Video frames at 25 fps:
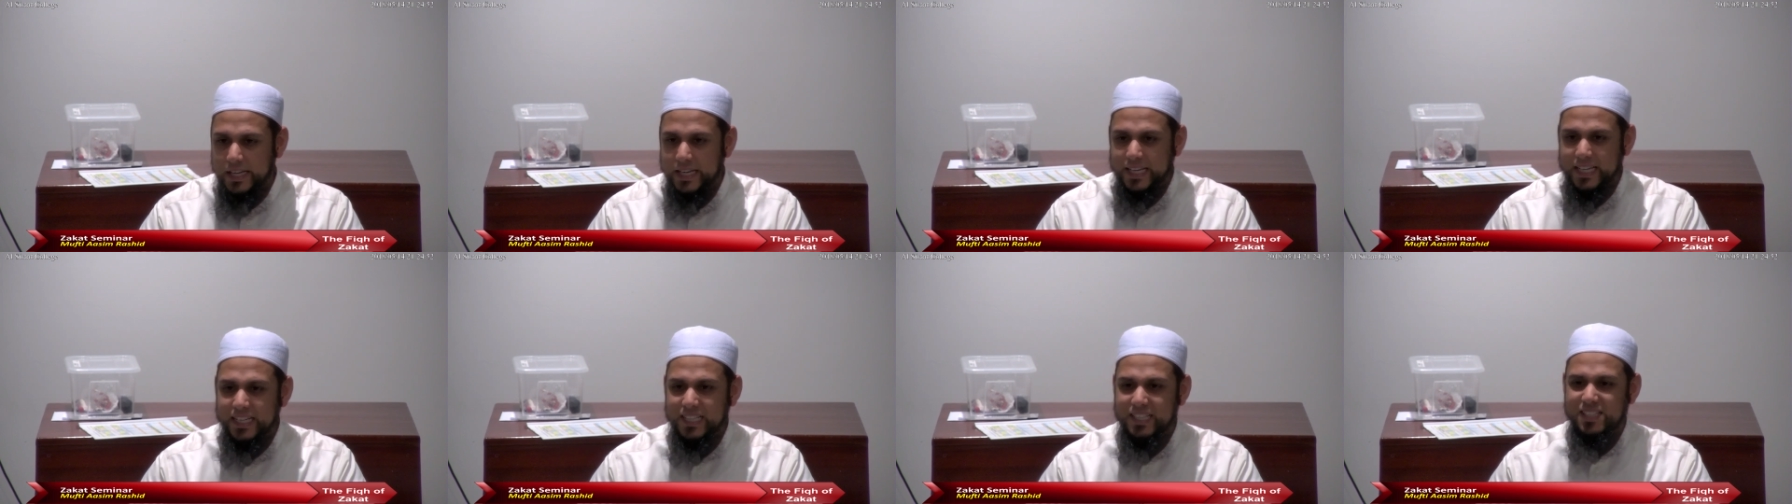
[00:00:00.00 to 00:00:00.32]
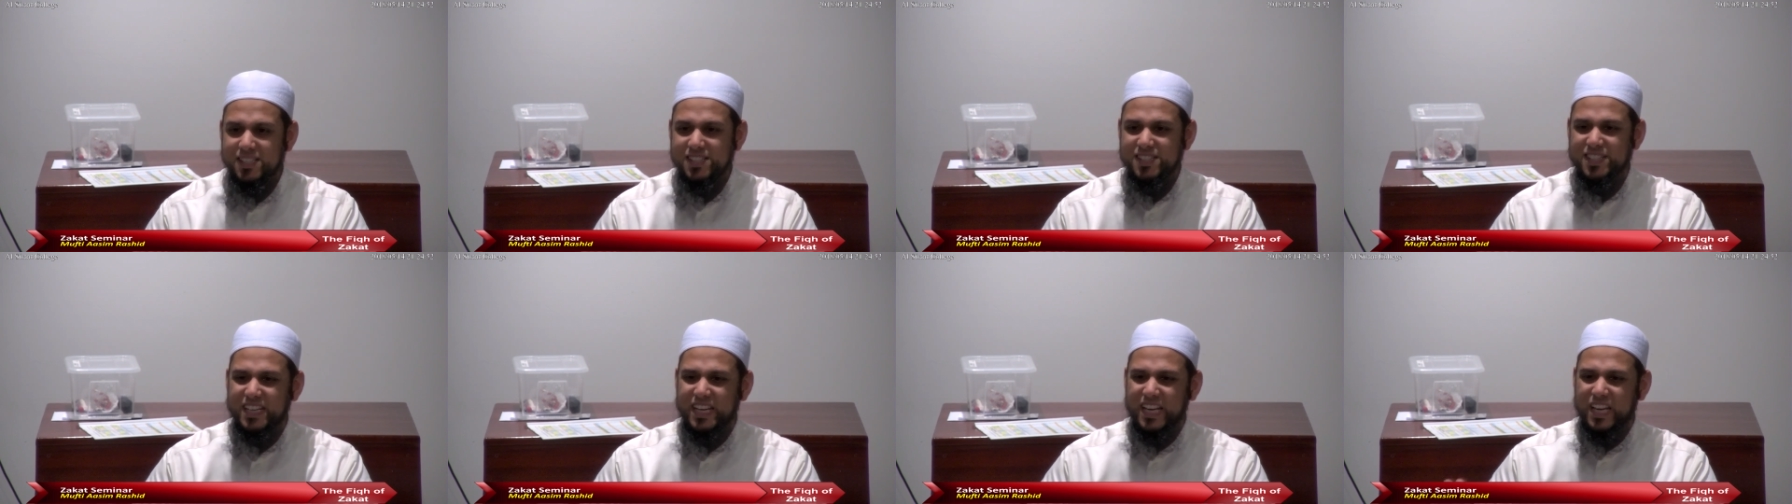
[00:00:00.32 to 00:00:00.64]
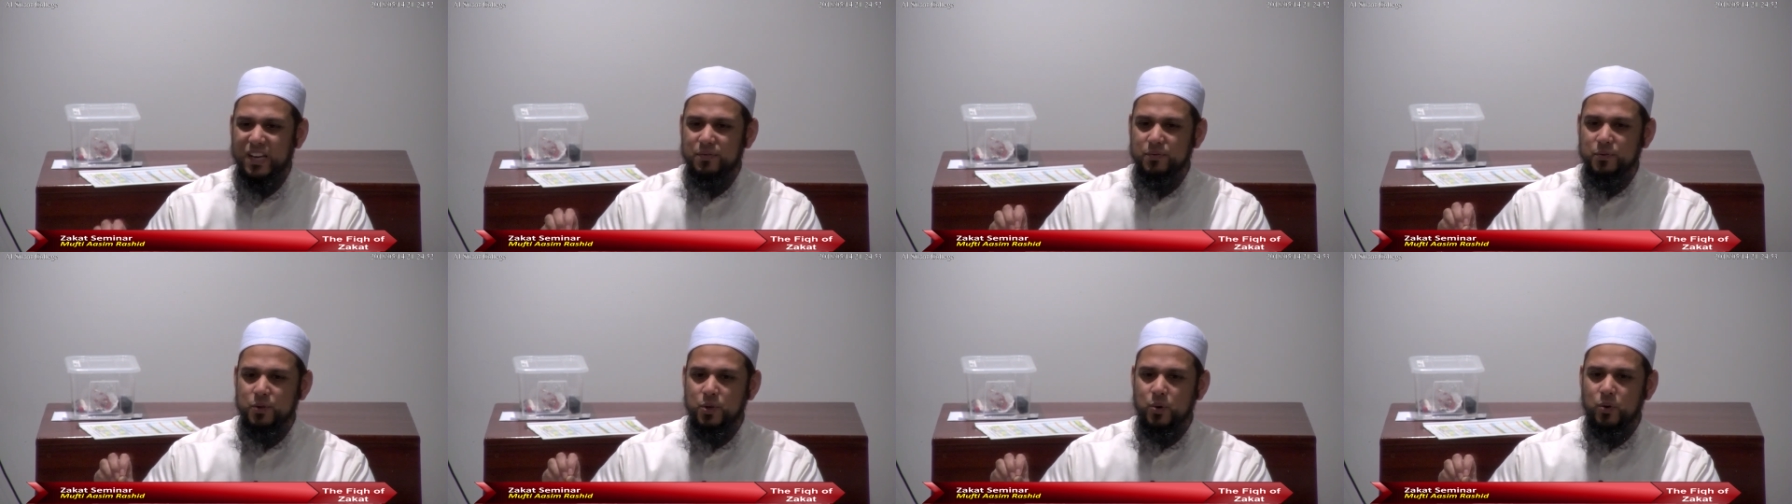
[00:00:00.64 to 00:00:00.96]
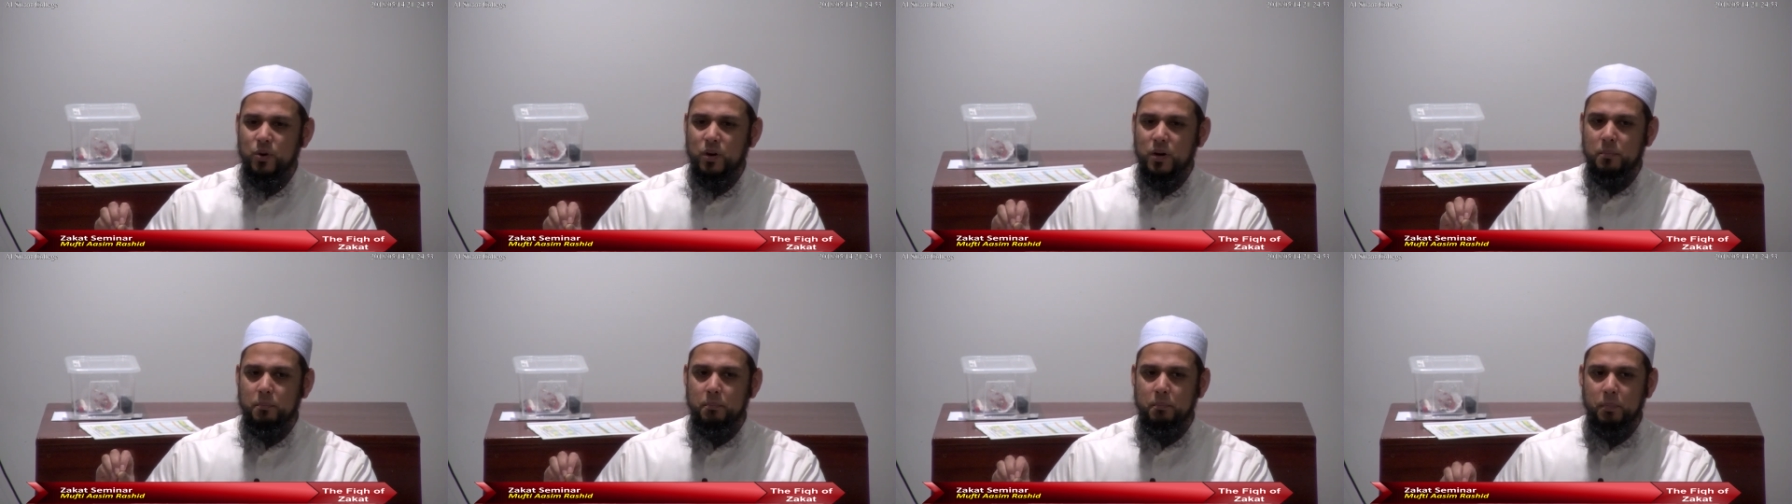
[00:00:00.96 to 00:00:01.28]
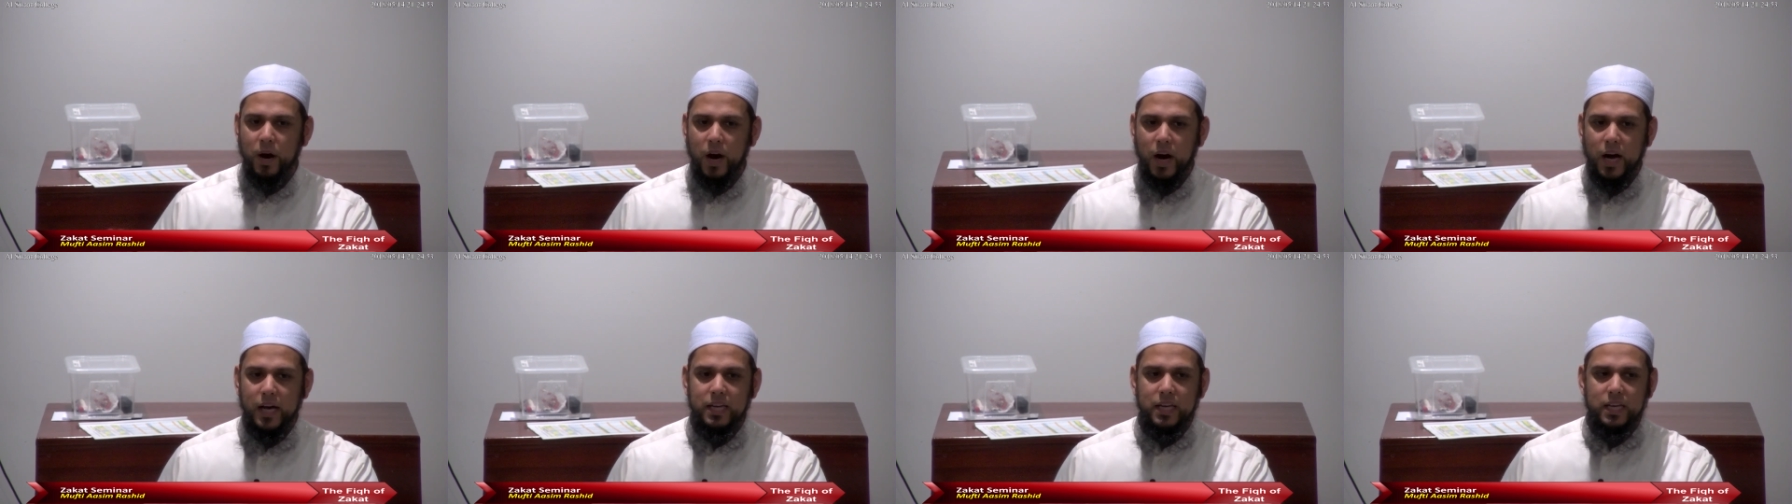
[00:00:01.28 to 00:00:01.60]
is if you are
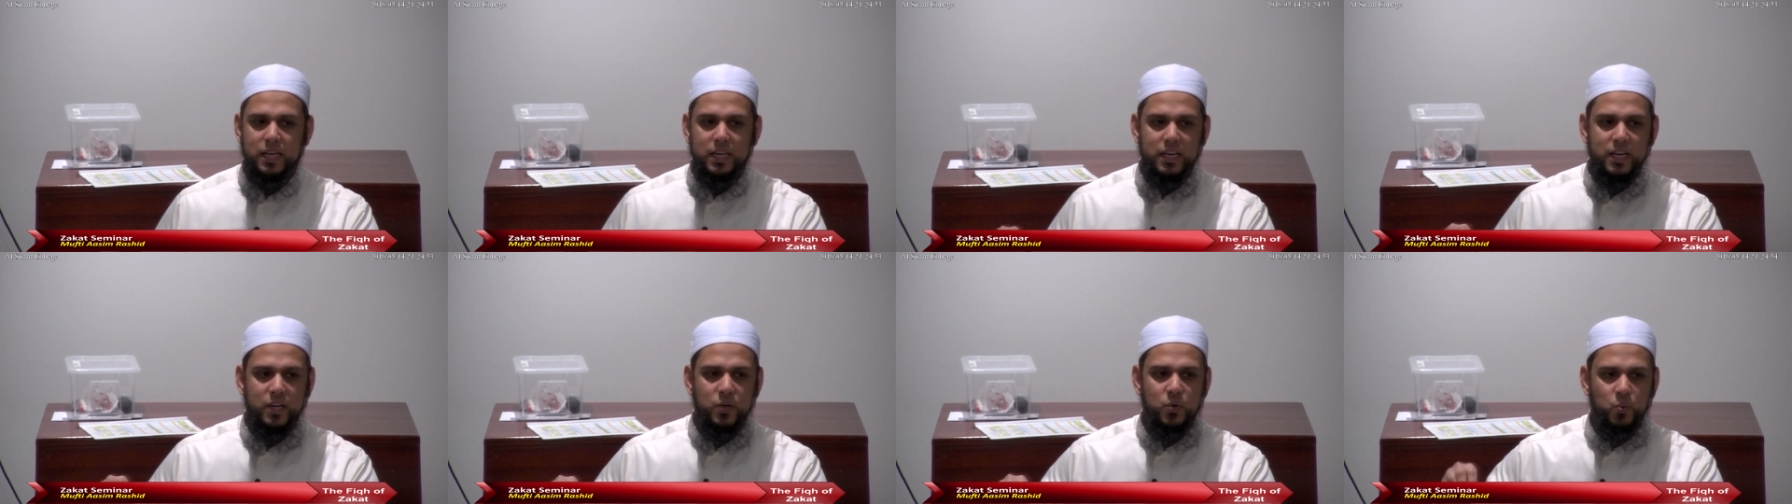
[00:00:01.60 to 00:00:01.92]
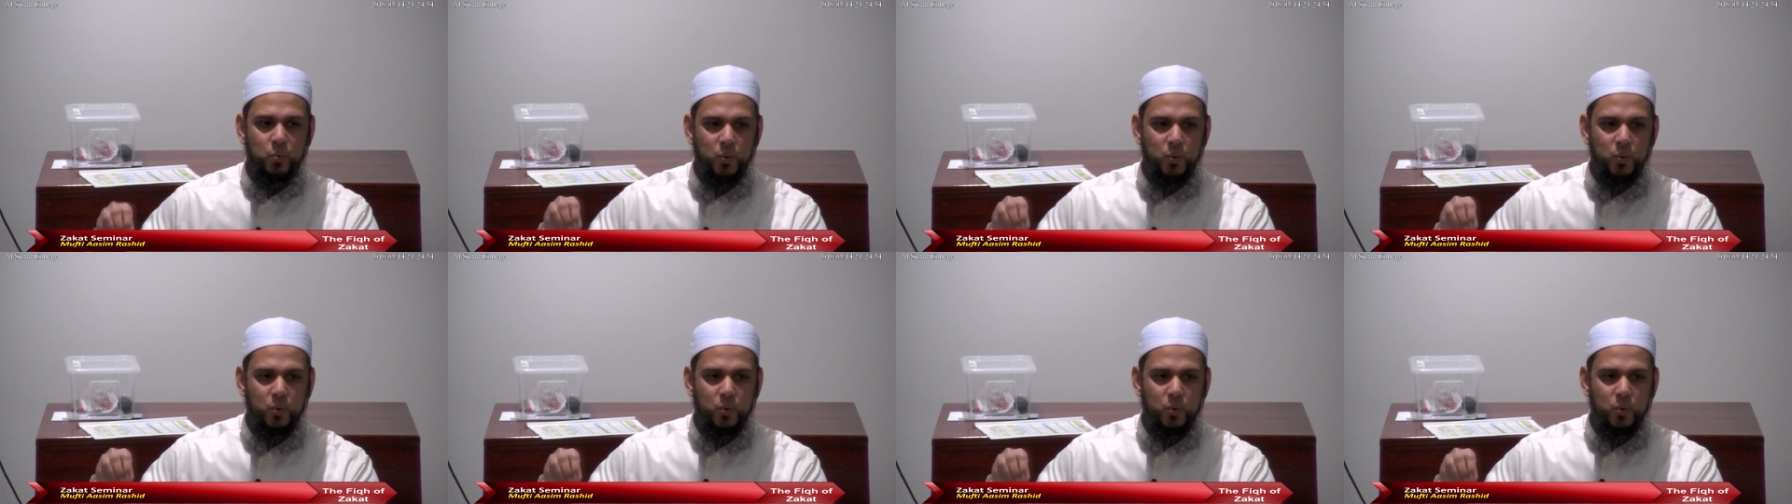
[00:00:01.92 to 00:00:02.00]
buying it